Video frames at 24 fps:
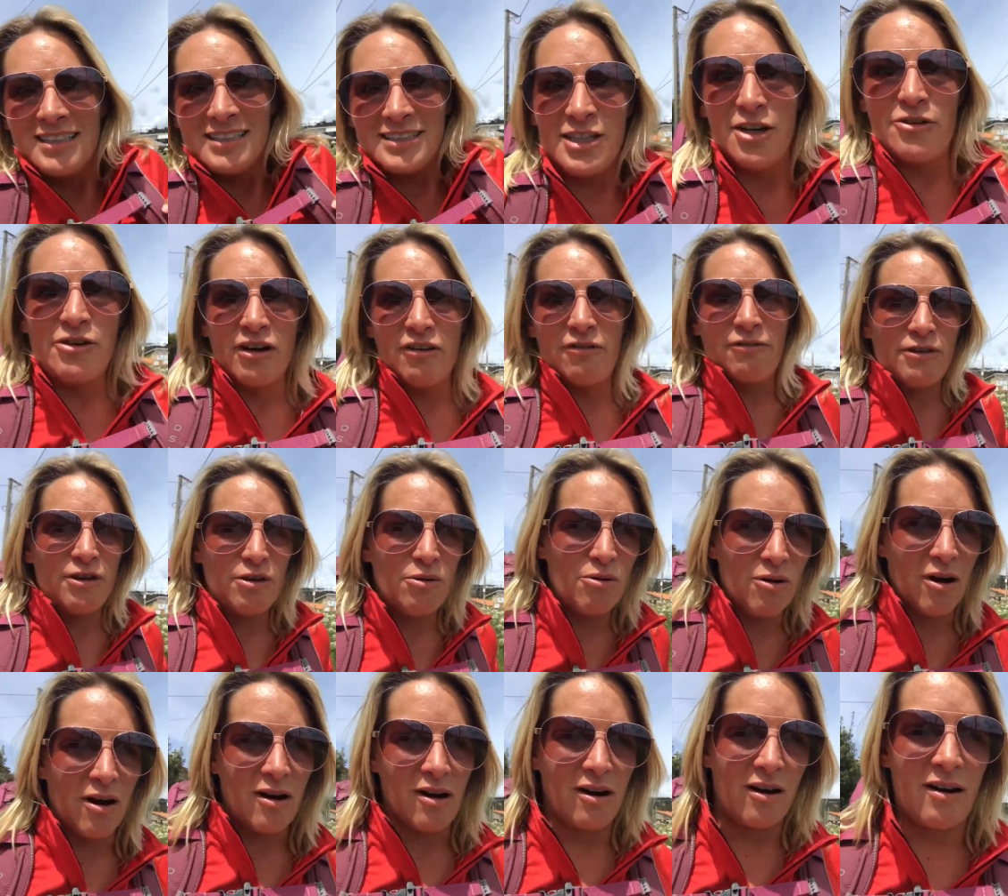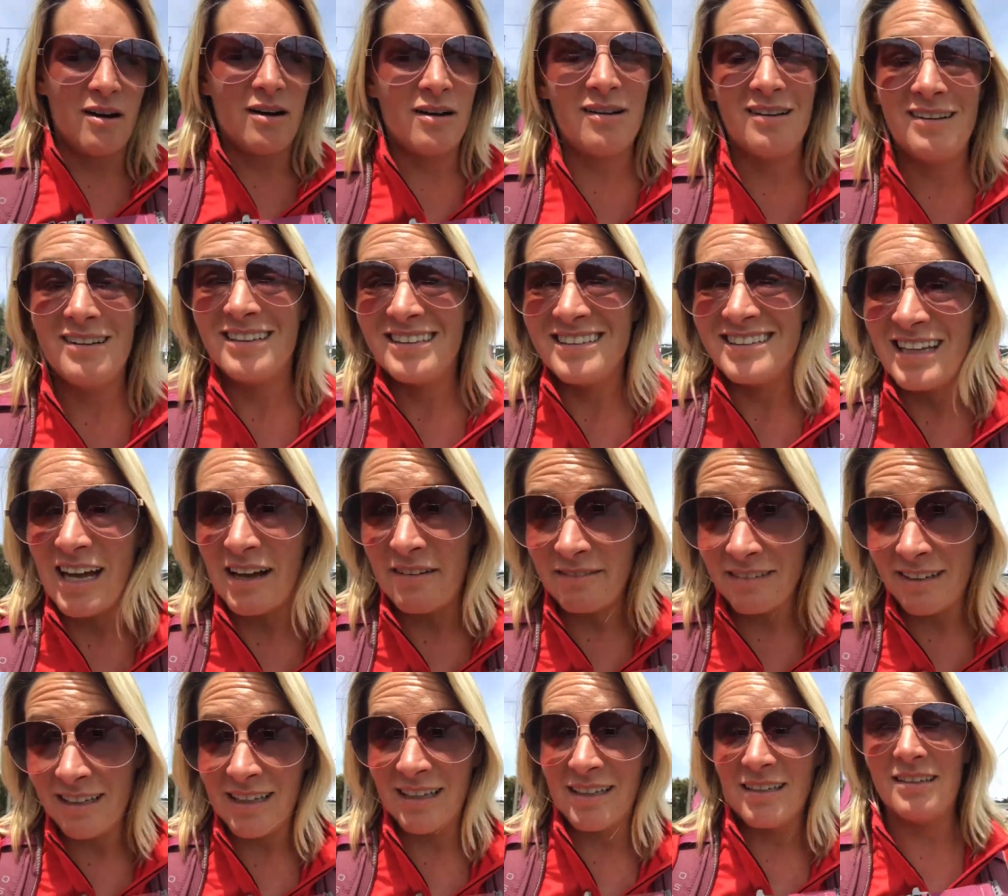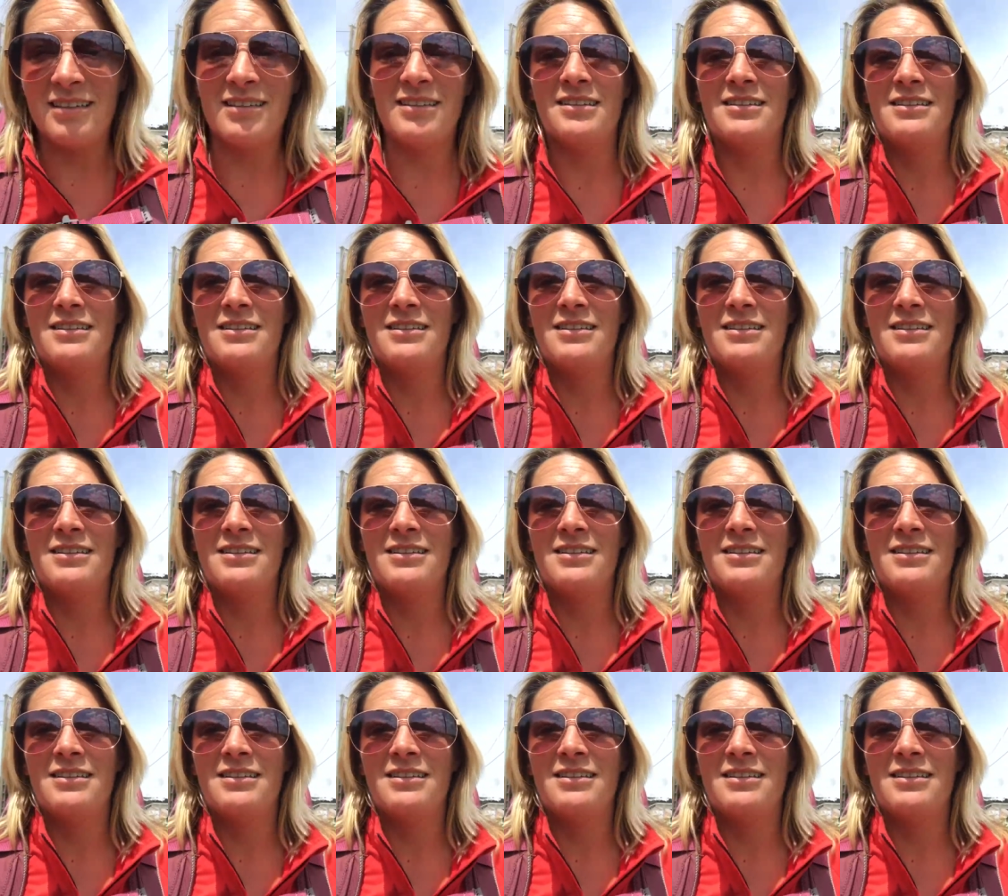So if you are loving,